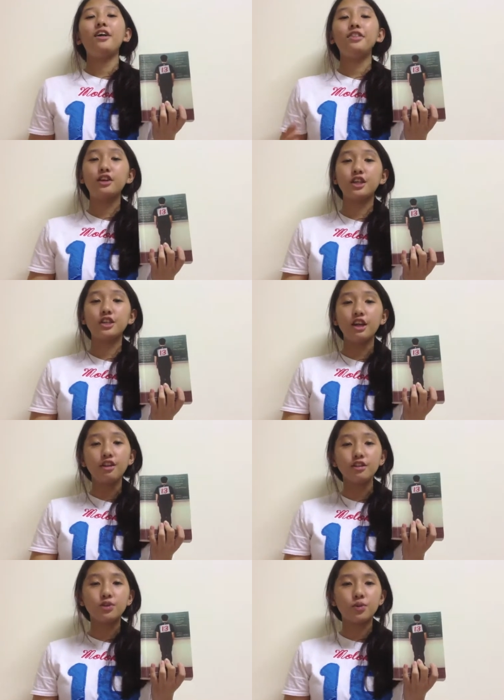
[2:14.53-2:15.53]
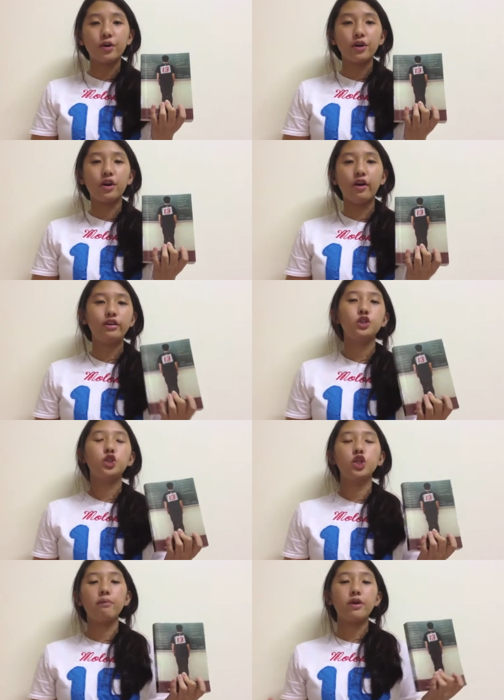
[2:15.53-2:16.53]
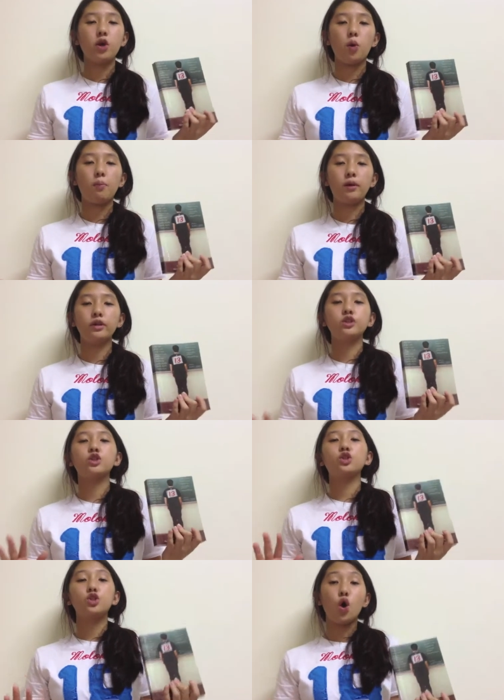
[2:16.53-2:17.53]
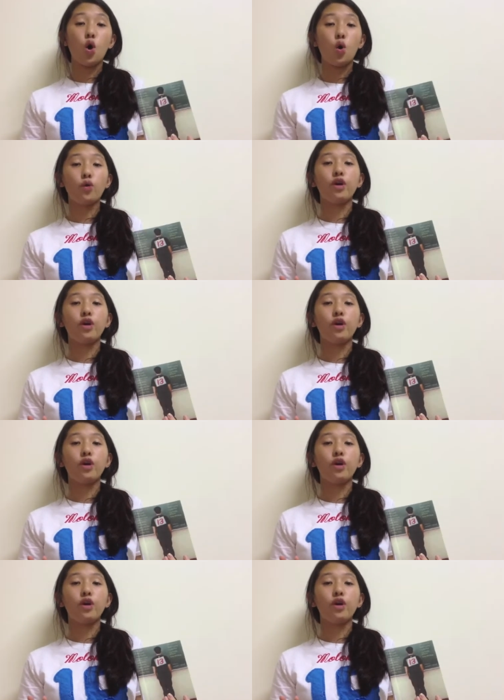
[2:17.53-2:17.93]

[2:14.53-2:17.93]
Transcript: There's another story called Jeremy Goebel is So